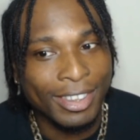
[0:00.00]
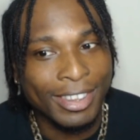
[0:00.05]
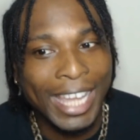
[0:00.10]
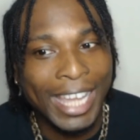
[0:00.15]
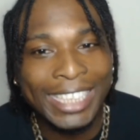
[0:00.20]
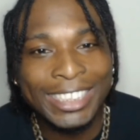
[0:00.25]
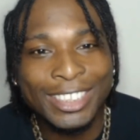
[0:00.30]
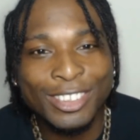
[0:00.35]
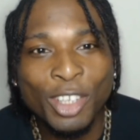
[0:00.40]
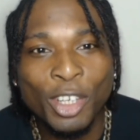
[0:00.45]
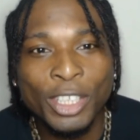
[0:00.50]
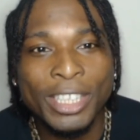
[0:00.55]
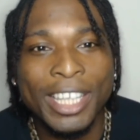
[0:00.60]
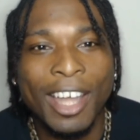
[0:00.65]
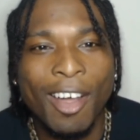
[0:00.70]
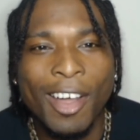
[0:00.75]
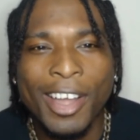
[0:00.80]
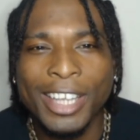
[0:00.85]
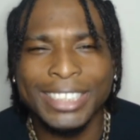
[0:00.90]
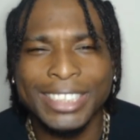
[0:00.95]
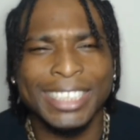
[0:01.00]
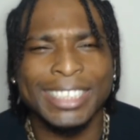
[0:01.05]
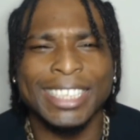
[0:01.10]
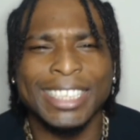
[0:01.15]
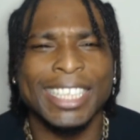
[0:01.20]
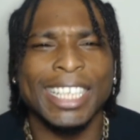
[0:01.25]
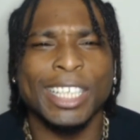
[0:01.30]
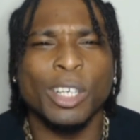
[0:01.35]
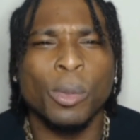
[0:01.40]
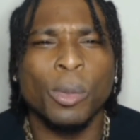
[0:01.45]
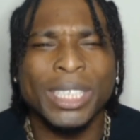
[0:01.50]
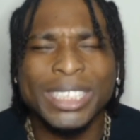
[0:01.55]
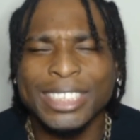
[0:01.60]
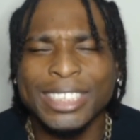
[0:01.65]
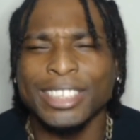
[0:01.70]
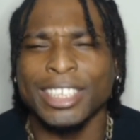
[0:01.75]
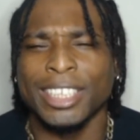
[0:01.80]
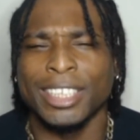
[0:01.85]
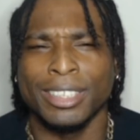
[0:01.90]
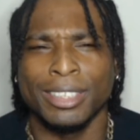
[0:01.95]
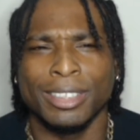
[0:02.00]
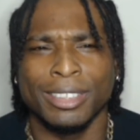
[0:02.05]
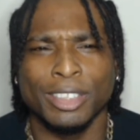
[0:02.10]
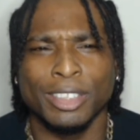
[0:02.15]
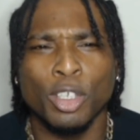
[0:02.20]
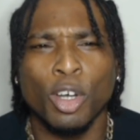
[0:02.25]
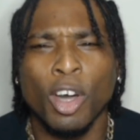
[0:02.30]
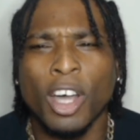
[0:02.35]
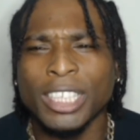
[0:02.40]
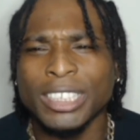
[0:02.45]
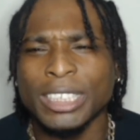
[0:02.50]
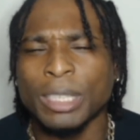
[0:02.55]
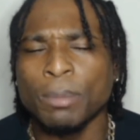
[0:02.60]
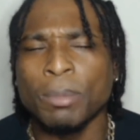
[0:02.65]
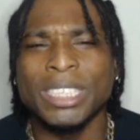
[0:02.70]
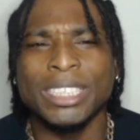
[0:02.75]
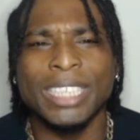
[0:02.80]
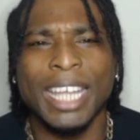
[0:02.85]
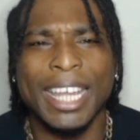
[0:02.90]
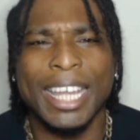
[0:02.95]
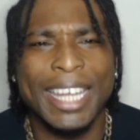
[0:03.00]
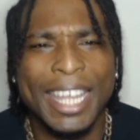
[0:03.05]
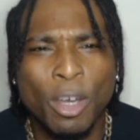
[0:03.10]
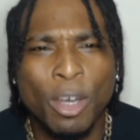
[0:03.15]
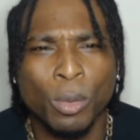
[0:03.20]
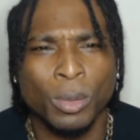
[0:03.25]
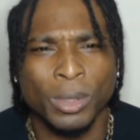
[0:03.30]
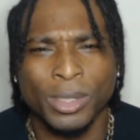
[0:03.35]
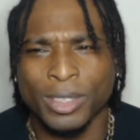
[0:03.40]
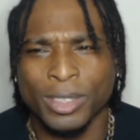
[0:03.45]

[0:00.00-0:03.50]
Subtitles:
That's not the answer to the question. You're asking me something else.